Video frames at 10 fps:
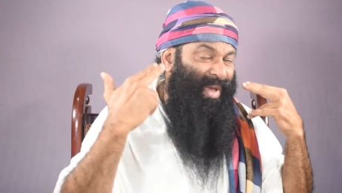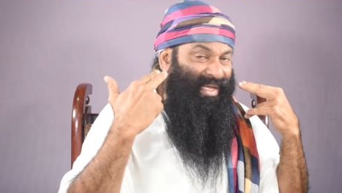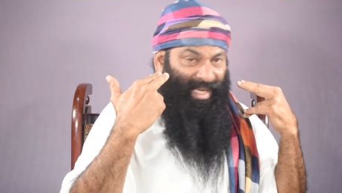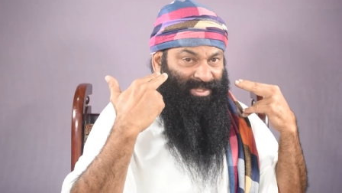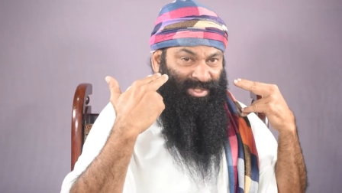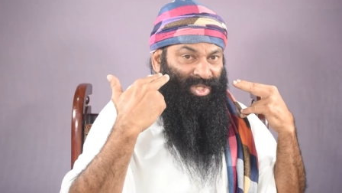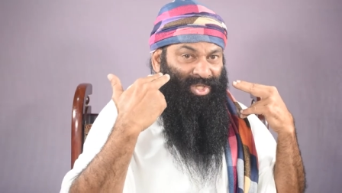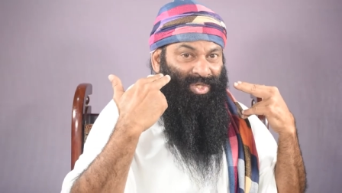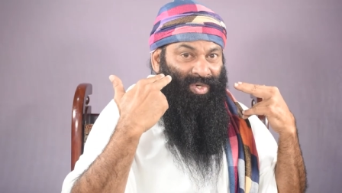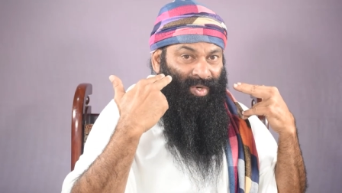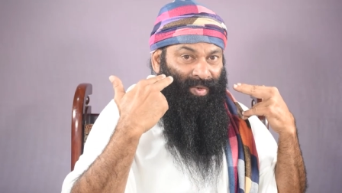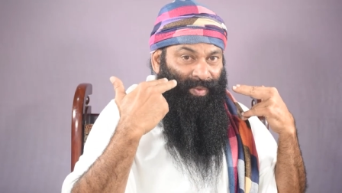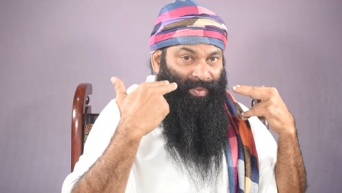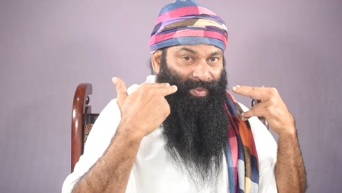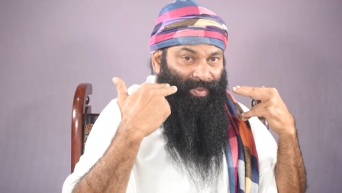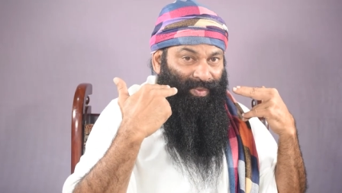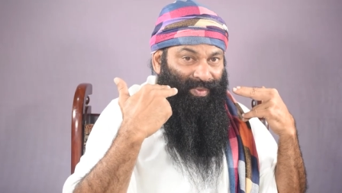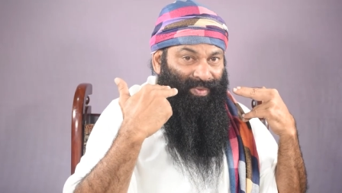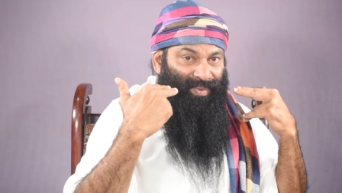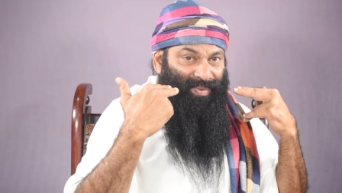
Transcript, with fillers: back at you.